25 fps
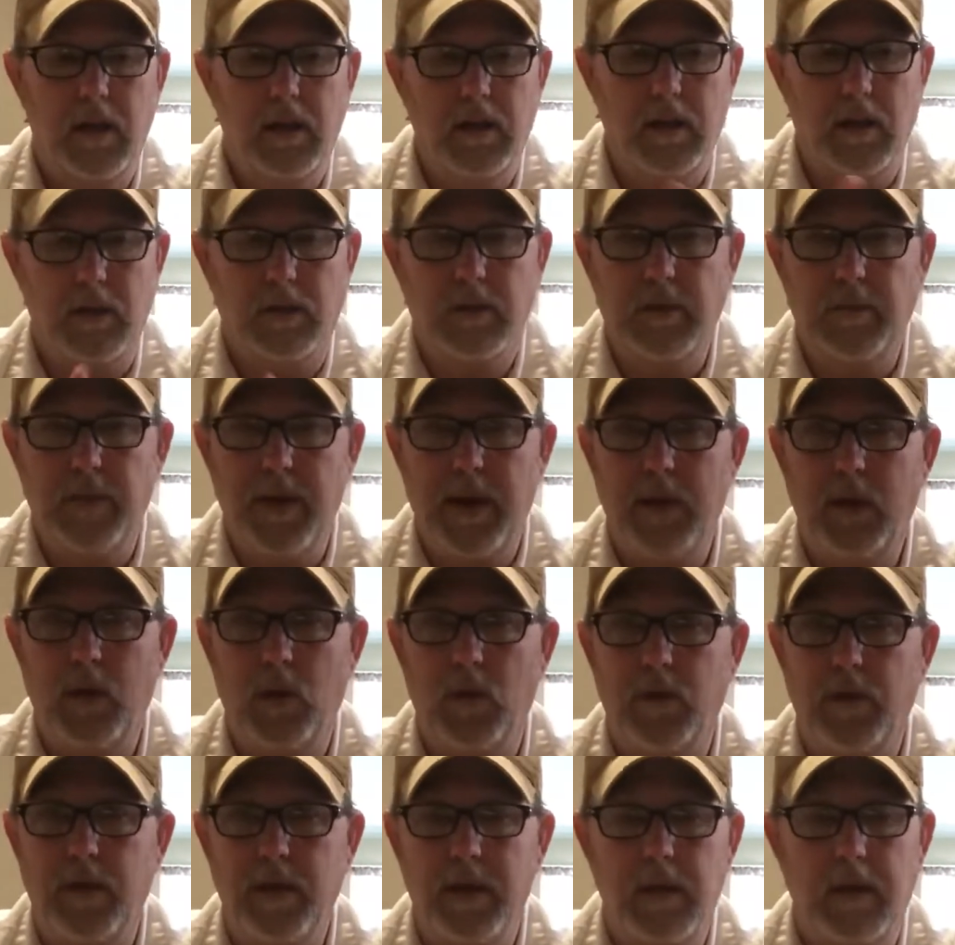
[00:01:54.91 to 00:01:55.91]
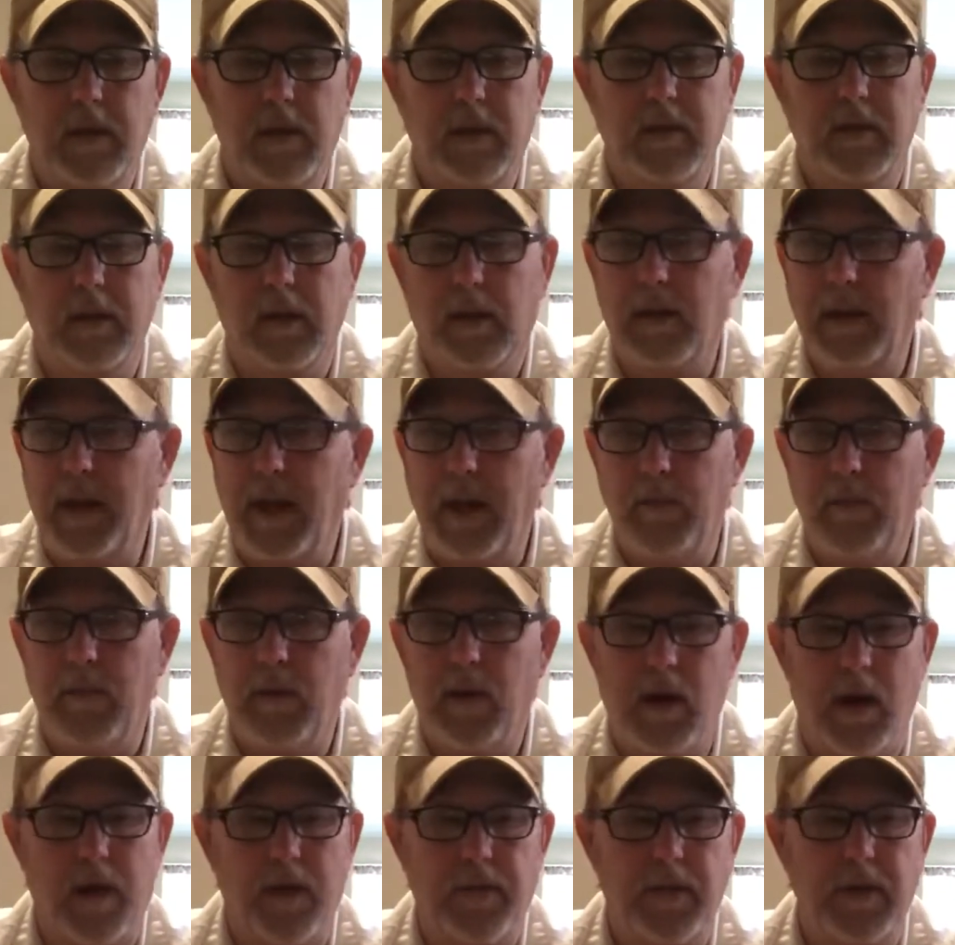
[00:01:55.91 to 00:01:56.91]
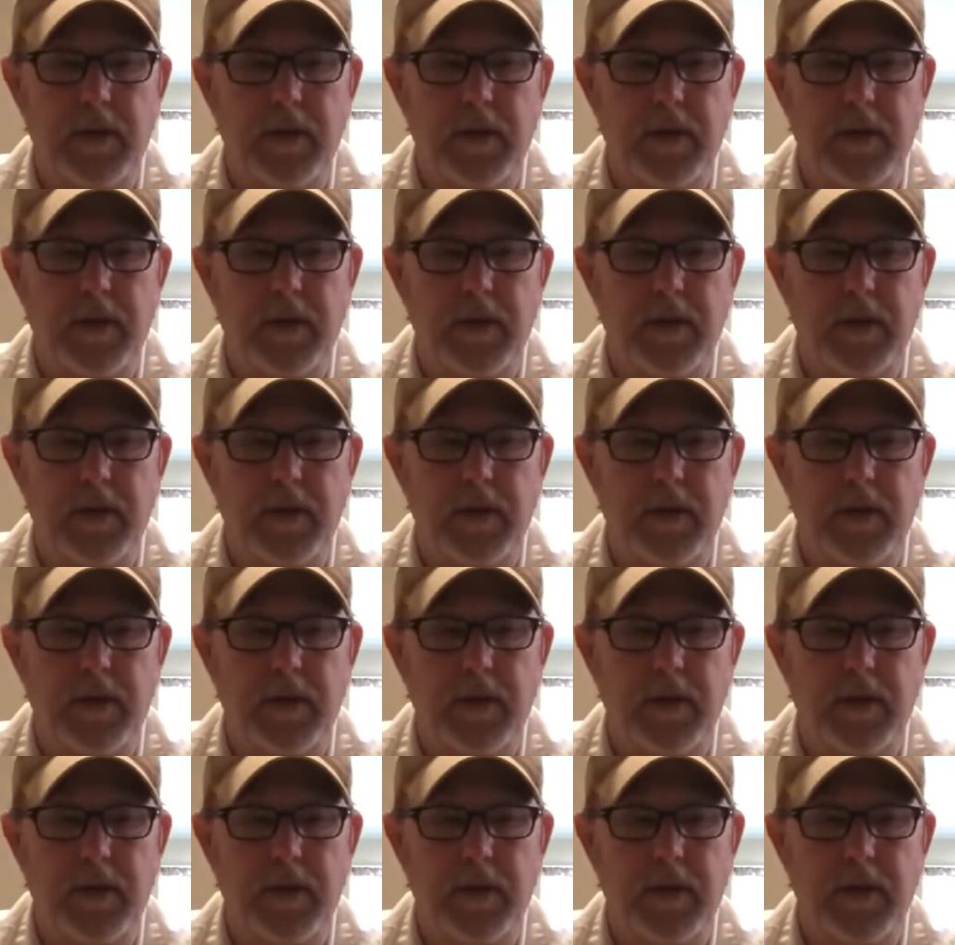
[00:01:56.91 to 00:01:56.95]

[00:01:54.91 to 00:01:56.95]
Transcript: you know, tomato, the, the clam broth,